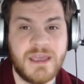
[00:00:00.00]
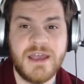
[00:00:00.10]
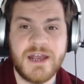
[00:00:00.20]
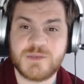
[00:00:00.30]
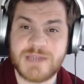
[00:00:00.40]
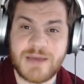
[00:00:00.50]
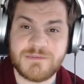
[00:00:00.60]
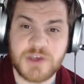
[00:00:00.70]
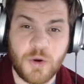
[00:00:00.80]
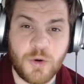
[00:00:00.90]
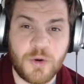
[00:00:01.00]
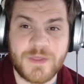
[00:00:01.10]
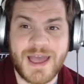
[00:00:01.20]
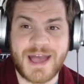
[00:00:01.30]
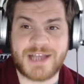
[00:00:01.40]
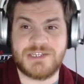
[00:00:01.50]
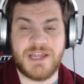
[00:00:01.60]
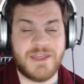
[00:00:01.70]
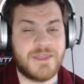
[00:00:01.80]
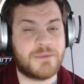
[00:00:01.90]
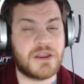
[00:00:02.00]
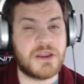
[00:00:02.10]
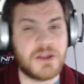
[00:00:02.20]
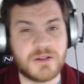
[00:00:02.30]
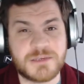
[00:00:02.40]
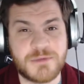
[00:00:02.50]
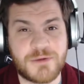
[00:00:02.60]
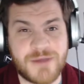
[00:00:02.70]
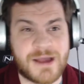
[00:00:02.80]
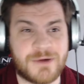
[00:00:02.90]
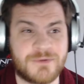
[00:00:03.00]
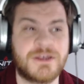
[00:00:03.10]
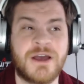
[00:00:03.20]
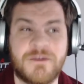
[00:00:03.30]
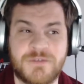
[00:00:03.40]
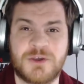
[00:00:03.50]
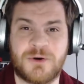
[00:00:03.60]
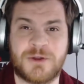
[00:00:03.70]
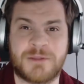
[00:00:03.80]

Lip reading: as we dive into all the action in the penultimate round of the tournament.